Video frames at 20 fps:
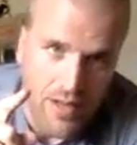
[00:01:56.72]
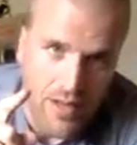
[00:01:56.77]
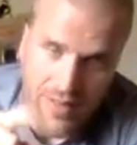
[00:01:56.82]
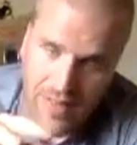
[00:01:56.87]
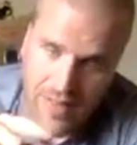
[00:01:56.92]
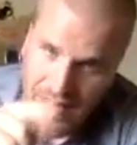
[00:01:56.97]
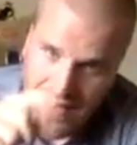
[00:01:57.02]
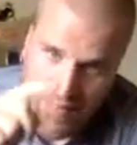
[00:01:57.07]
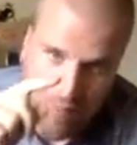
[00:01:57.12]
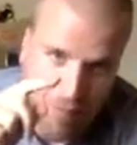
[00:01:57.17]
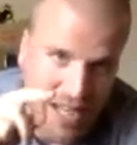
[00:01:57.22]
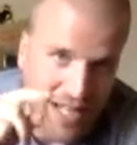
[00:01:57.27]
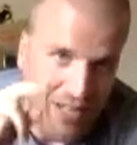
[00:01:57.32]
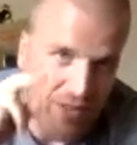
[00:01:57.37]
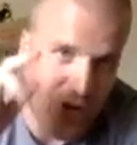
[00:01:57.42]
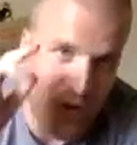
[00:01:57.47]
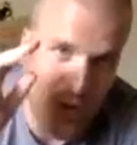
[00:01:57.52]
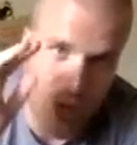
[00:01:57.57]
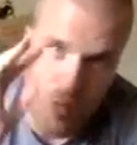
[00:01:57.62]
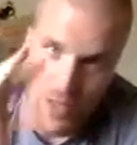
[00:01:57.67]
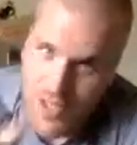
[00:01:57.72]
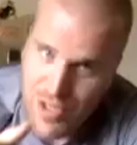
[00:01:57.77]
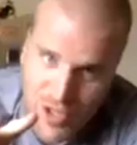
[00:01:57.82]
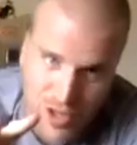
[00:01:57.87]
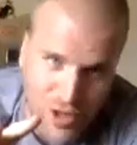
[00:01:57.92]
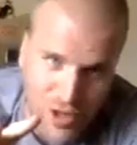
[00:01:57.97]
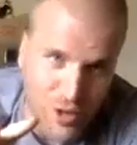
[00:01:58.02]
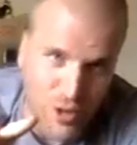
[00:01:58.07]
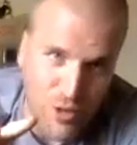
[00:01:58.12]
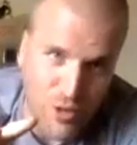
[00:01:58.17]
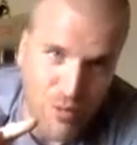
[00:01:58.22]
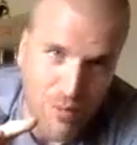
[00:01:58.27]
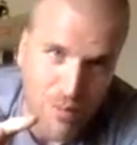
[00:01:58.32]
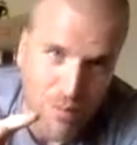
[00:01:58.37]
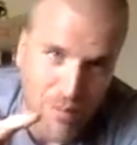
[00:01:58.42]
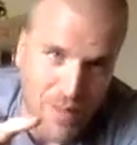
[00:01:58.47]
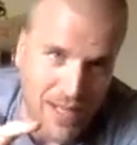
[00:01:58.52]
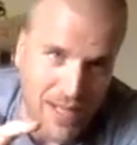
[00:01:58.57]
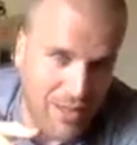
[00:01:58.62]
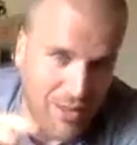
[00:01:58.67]
minute 2 it's 2,
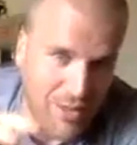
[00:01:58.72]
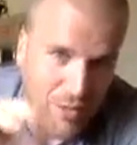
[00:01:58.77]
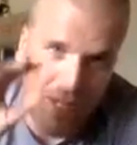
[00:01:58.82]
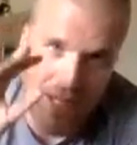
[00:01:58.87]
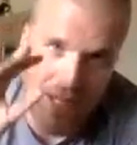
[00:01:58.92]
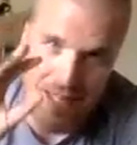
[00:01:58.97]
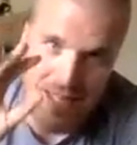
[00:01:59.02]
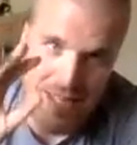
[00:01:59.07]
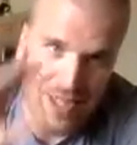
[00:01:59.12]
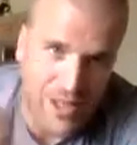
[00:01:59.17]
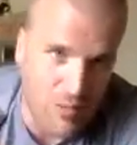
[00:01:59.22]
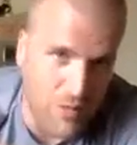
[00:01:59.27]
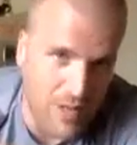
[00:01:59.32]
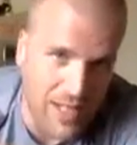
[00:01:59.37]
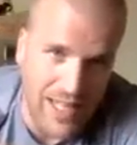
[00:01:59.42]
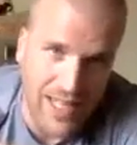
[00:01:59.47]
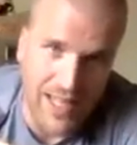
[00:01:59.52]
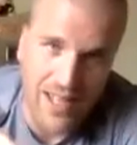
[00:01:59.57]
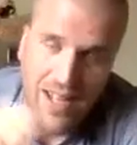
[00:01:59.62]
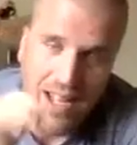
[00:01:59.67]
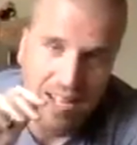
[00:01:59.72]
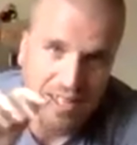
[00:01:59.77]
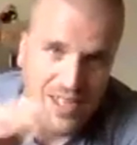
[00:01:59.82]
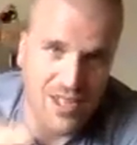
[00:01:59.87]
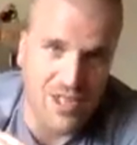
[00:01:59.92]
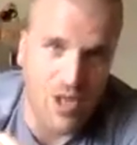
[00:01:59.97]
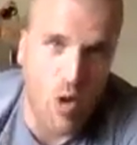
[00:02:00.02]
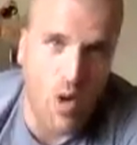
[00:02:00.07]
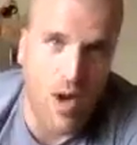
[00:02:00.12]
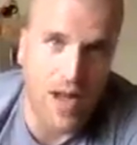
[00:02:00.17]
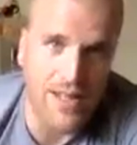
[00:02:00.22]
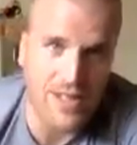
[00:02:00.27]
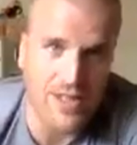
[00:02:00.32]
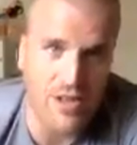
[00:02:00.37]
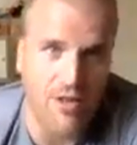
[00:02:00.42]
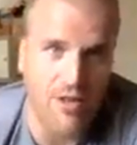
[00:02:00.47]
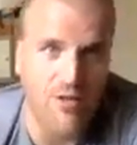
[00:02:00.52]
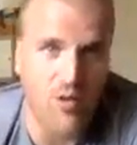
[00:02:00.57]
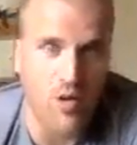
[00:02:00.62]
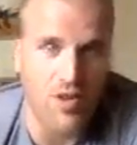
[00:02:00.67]
minute 3 it's 3, and so on and
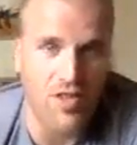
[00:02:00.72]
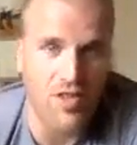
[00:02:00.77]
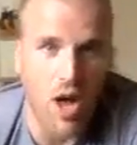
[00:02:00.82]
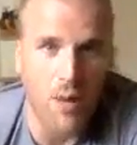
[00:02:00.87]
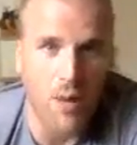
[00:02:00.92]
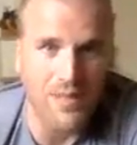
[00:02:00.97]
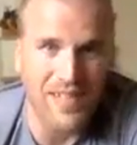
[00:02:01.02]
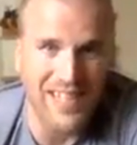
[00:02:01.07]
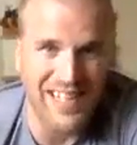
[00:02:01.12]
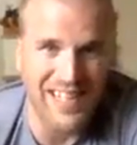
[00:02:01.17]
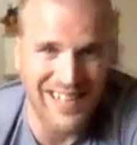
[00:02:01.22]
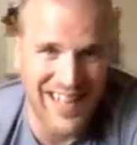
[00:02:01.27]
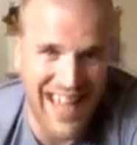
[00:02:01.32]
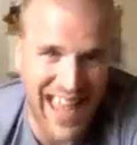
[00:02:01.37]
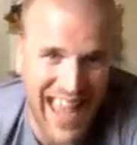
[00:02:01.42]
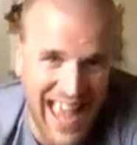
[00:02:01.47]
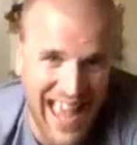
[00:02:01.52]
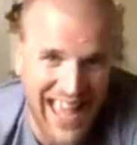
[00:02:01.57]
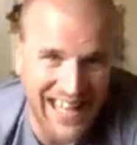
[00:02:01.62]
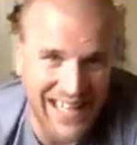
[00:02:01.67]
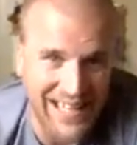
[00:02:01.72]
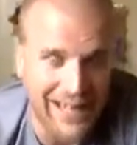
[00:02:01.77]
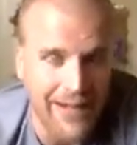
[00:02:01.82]
so forth up to 10.